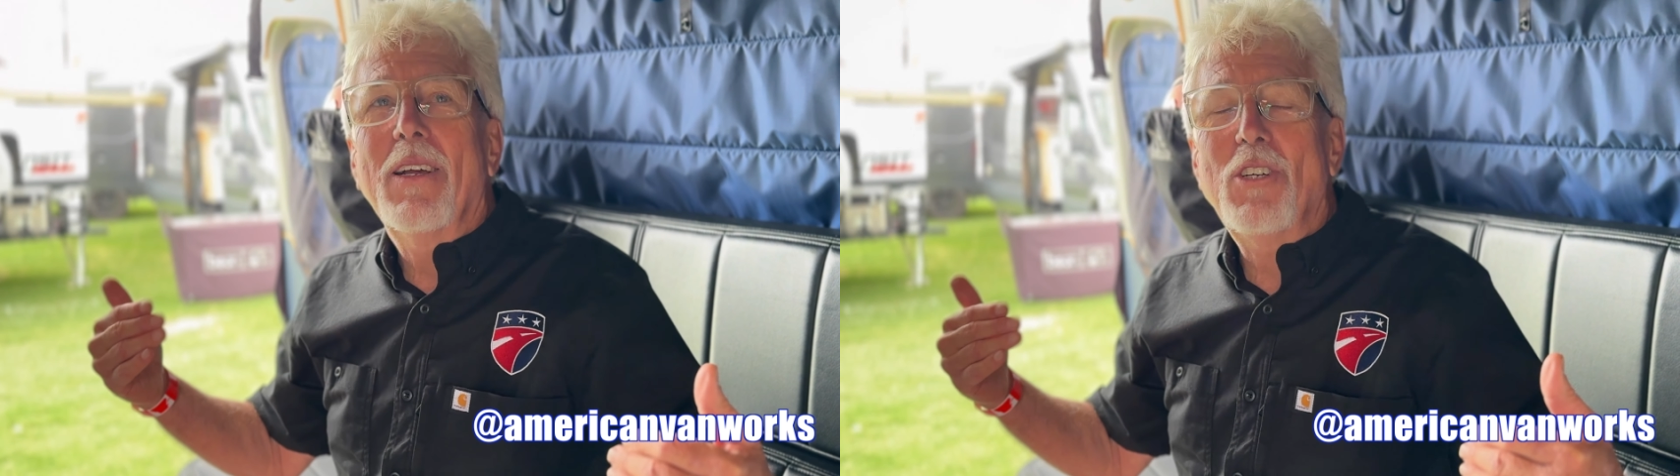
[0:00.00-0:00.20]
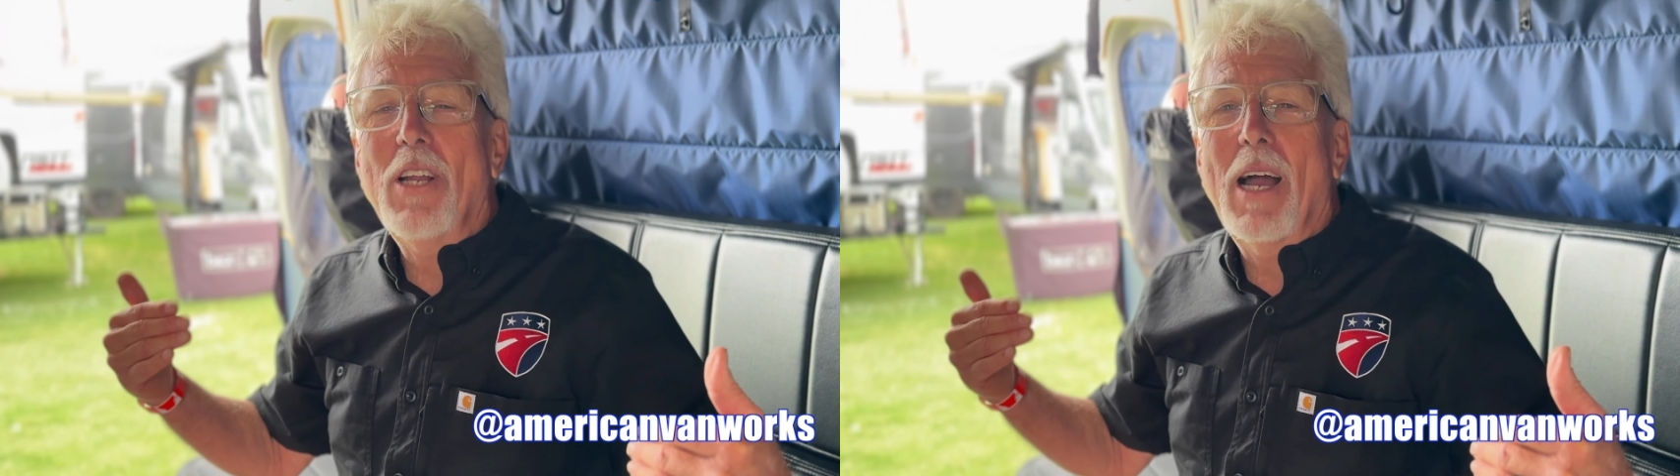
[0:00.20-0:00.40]

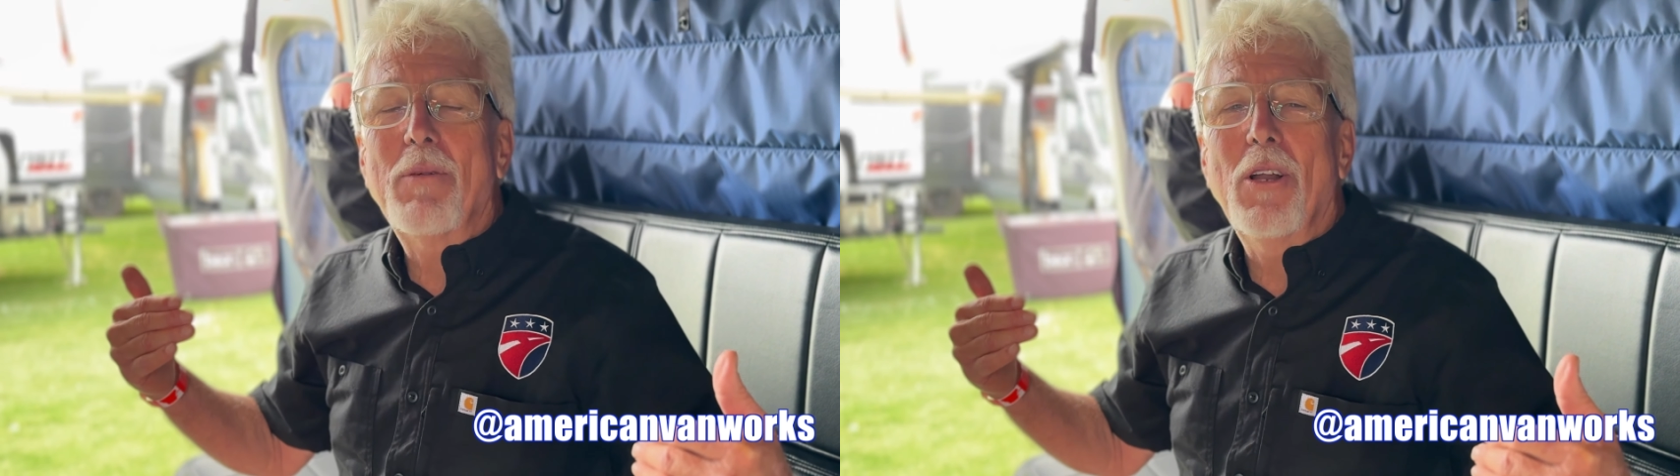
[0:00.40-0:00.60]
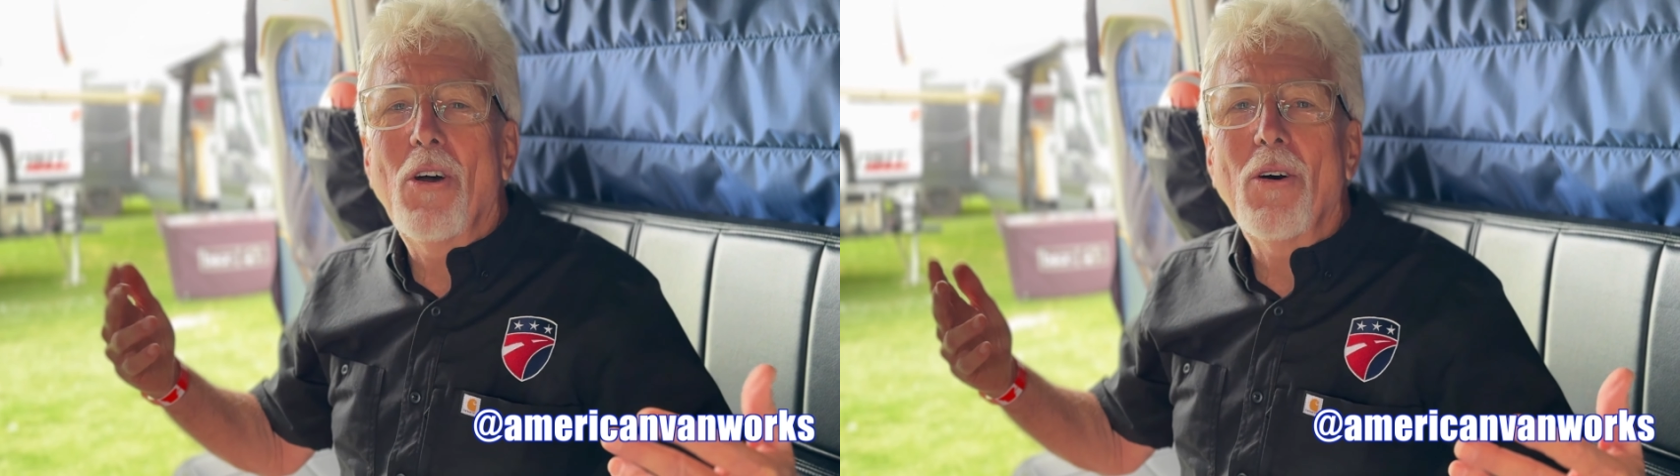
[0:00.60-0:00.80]
she
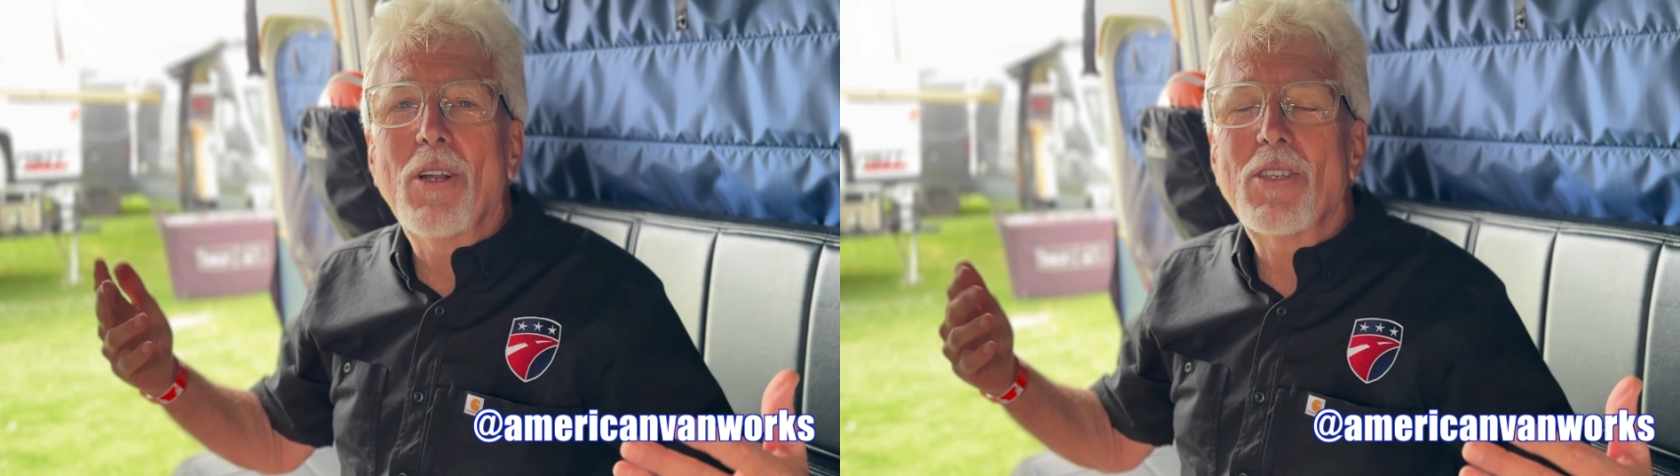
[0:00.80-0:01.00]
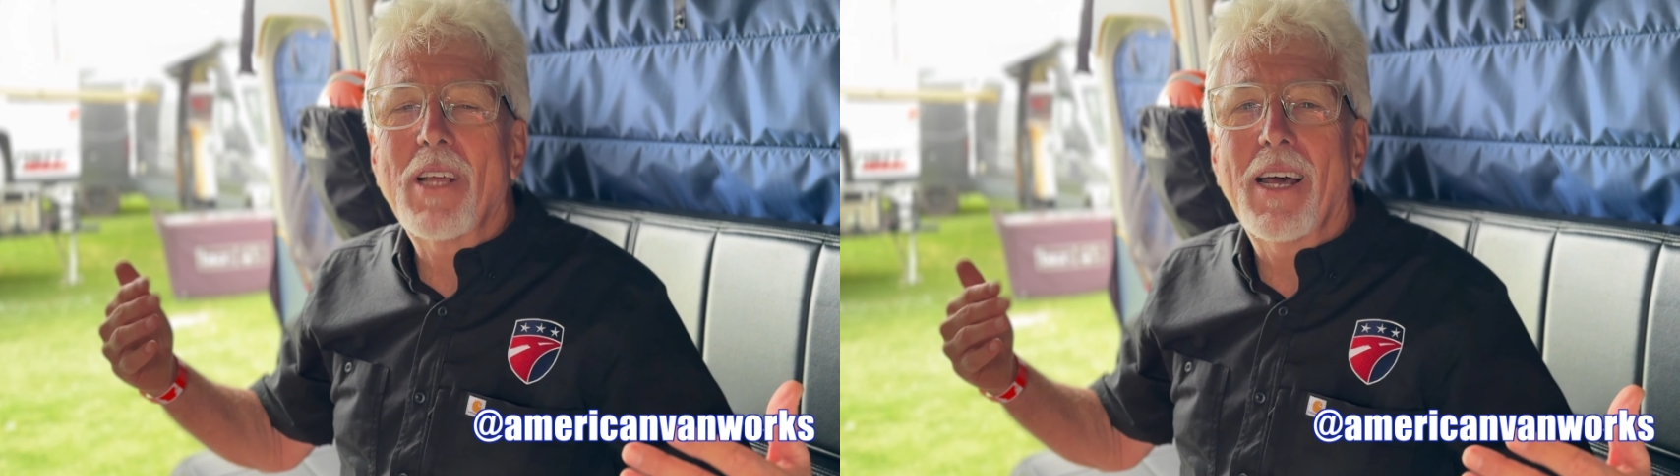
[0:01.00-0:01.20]
happened to
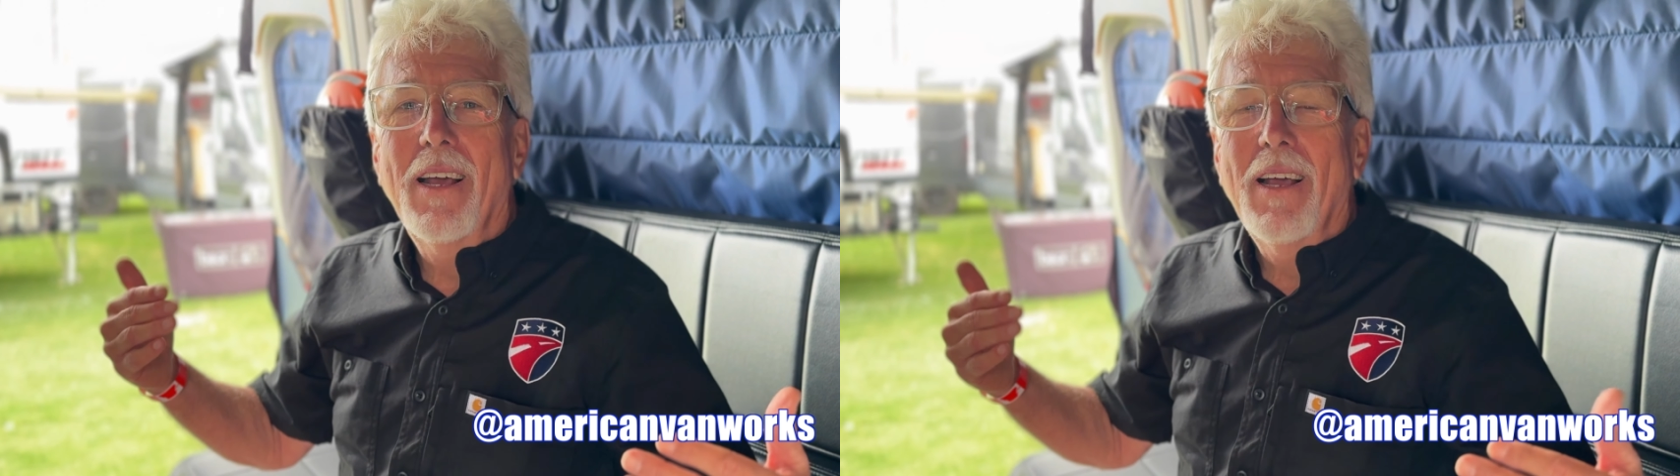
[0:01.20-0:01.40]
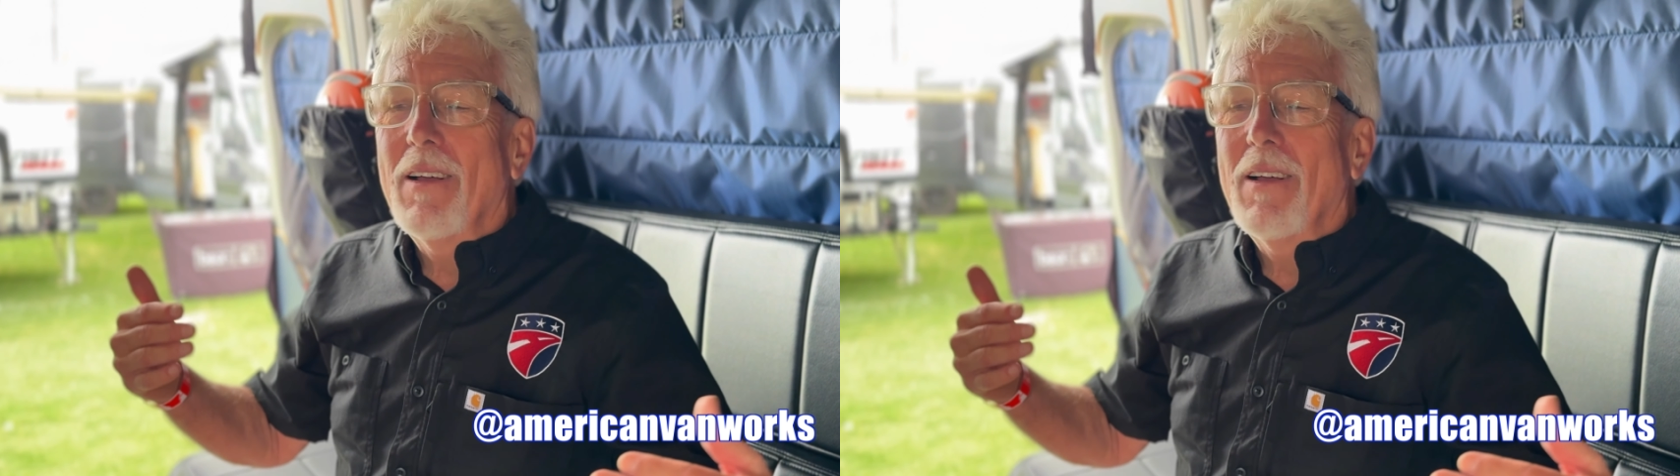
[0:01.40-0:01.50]
notice that